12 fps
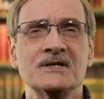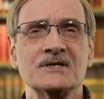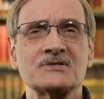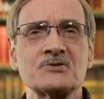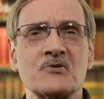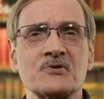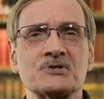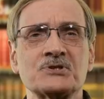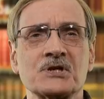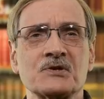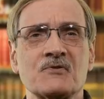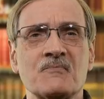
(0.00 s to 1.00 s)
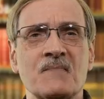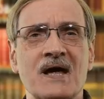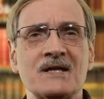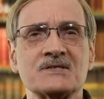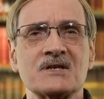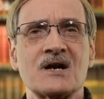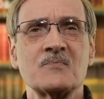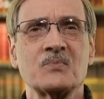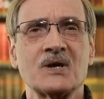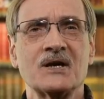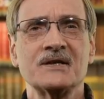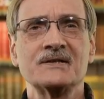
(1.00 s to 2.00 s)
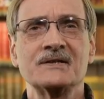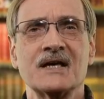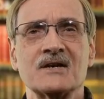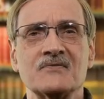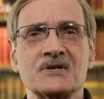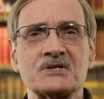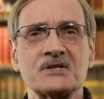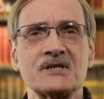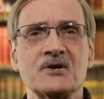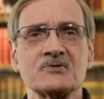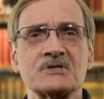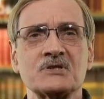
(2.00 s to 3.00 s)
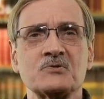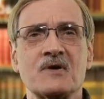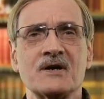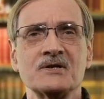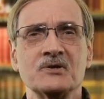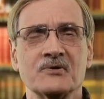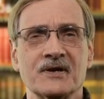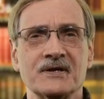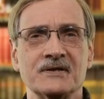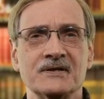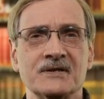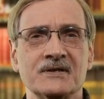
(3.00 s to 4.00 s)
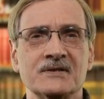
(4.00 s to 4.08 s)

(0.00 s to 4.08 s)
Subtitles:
And so the sugar remains in our blood and eventually goes into our urine.